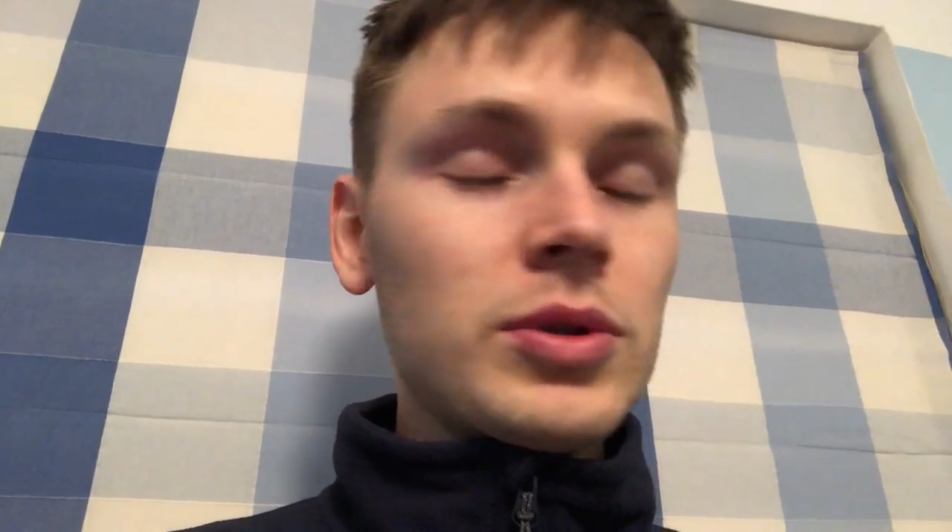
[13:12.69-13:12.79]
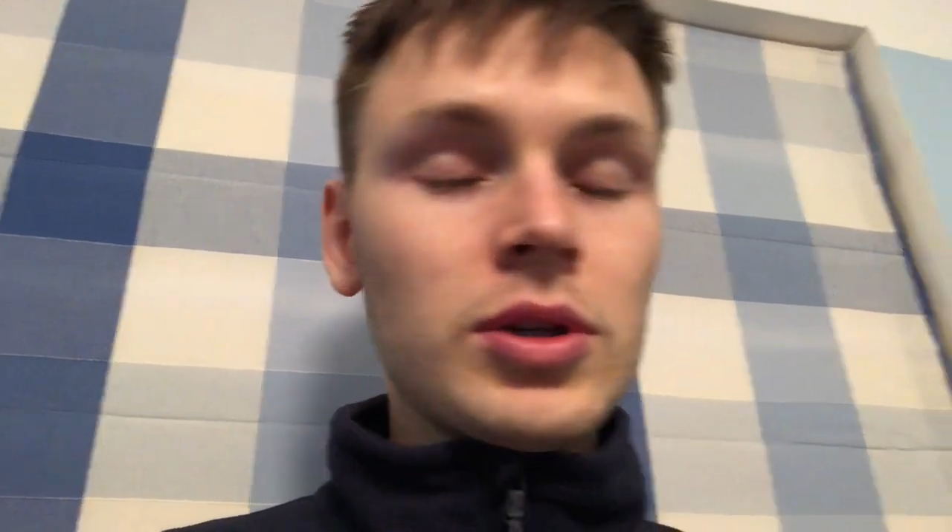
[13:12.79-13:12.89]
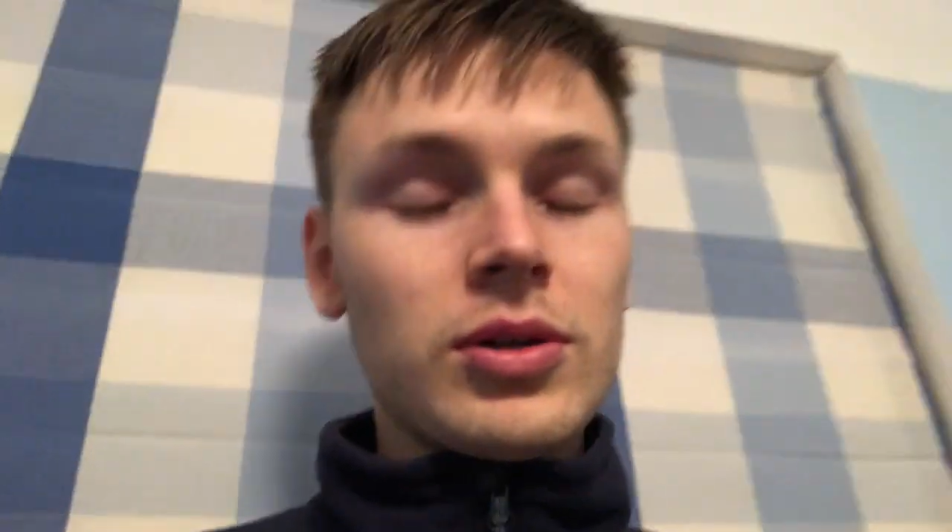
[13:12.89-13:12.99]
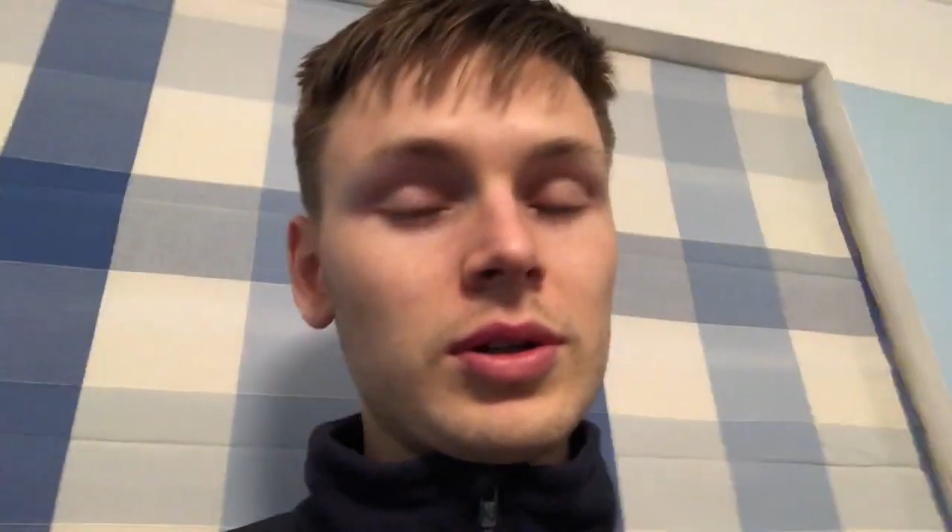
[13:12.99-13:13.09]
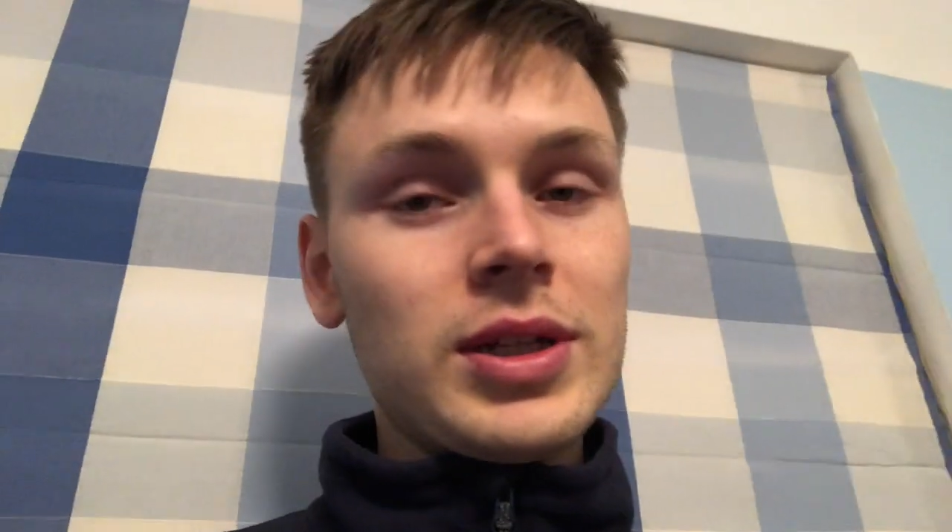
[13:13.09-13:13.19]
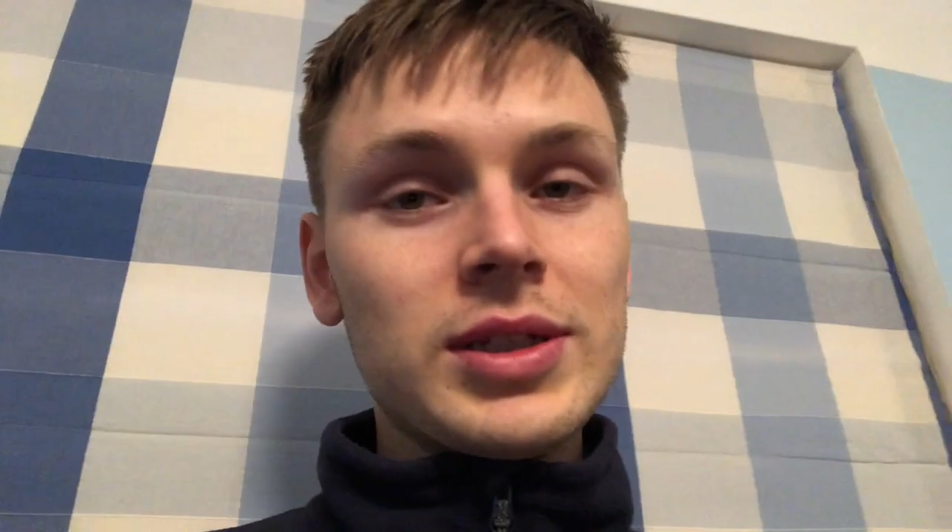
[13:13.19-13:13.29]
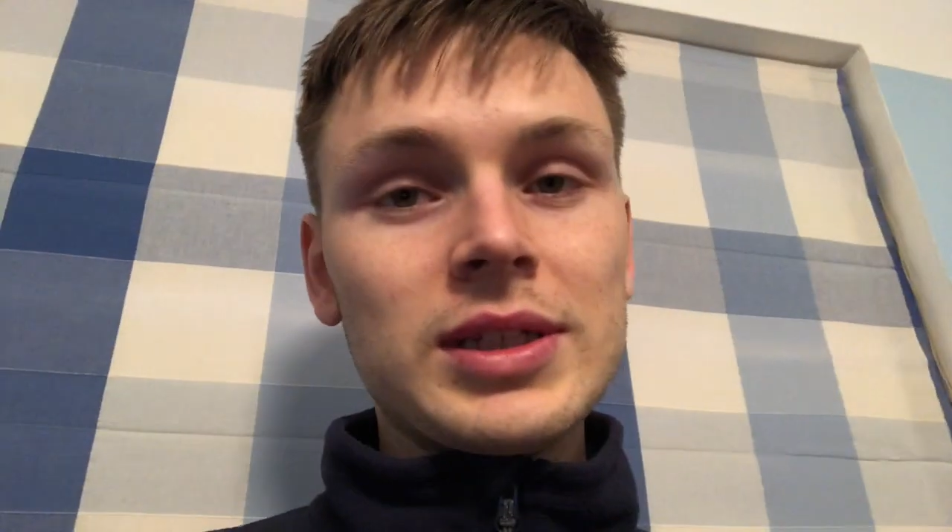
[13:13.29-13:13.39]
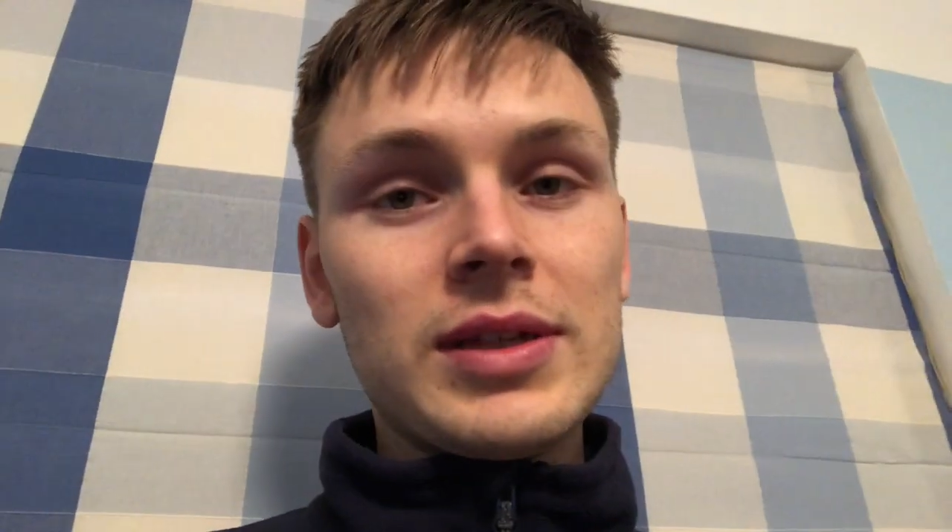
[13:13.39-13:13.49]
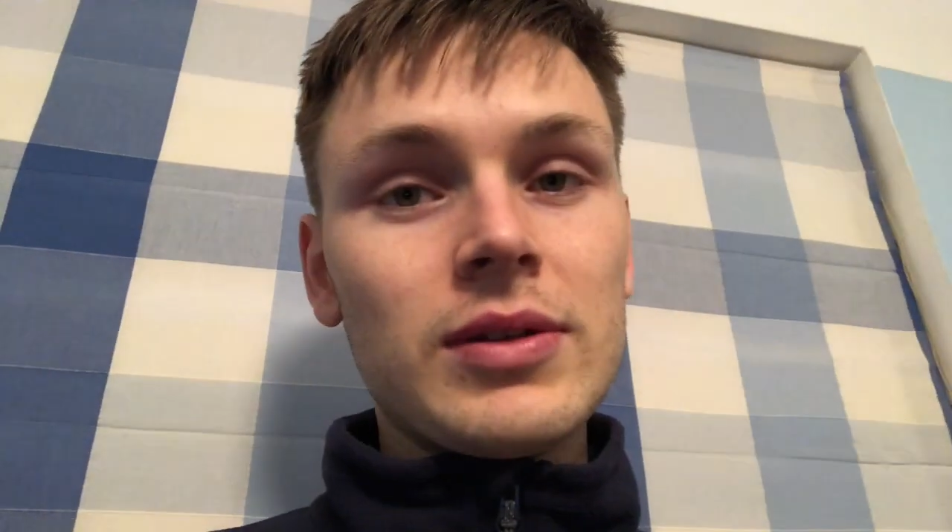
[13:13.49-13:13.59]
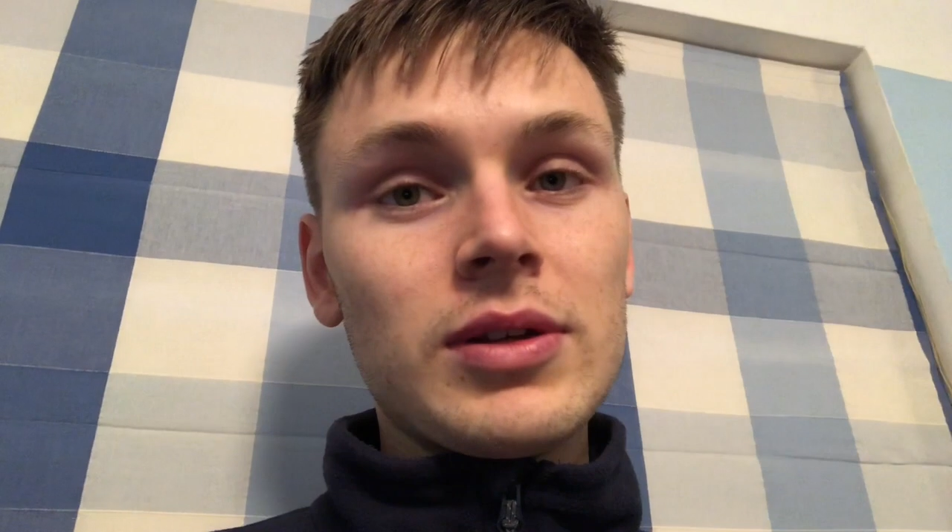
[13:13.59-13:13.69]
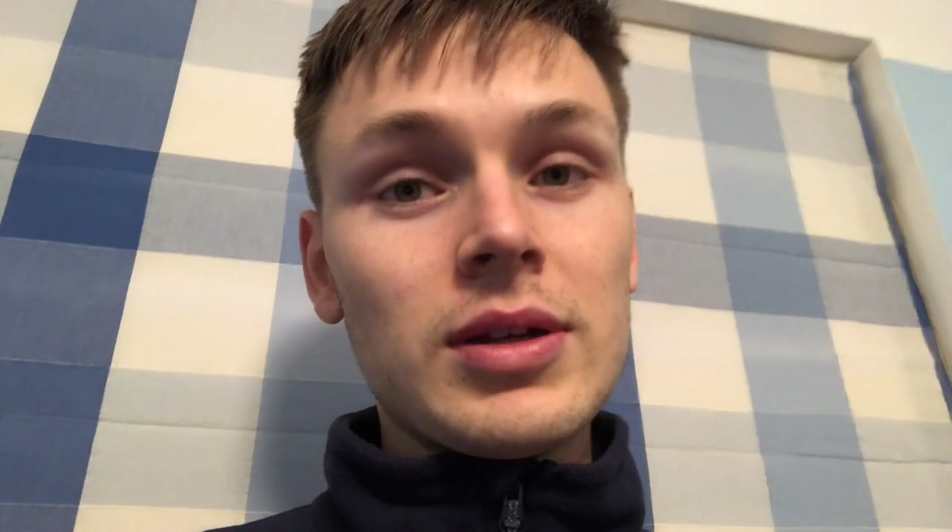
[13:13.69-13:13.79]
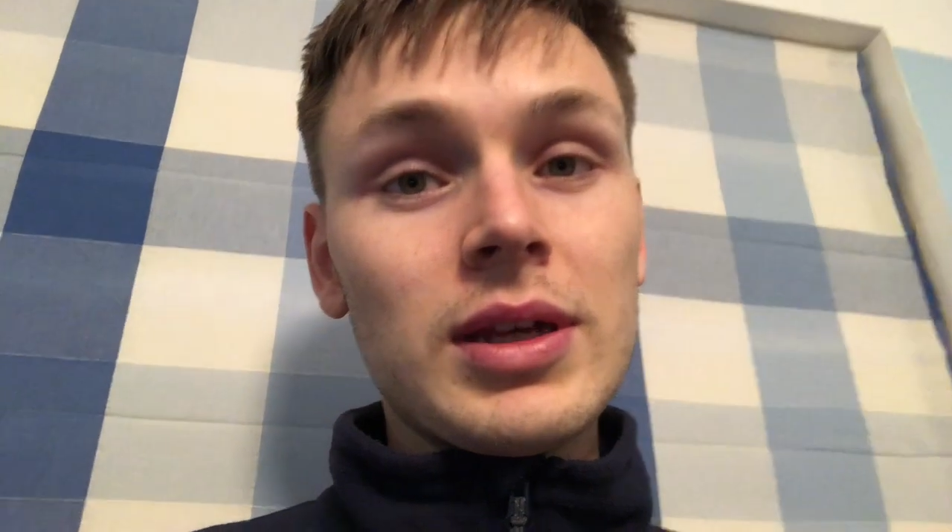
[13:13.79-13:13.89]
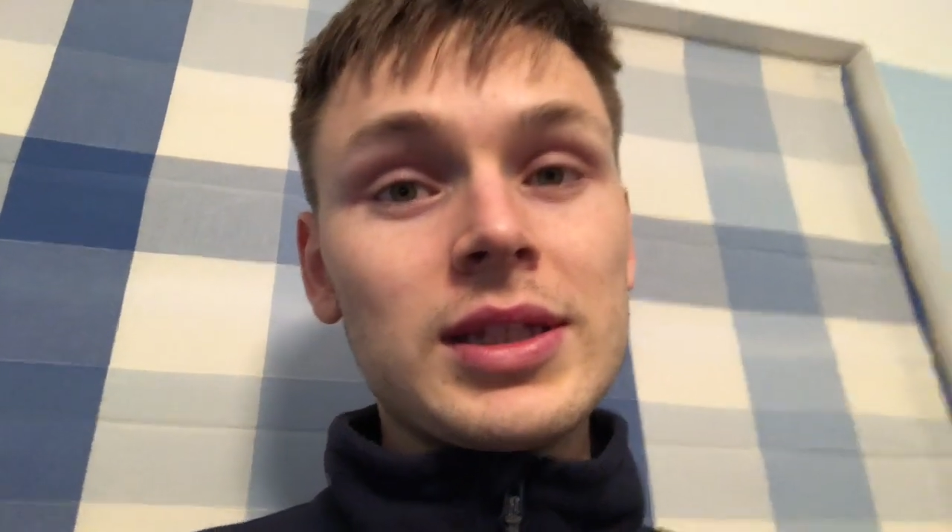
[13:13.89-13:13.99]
we are going to hit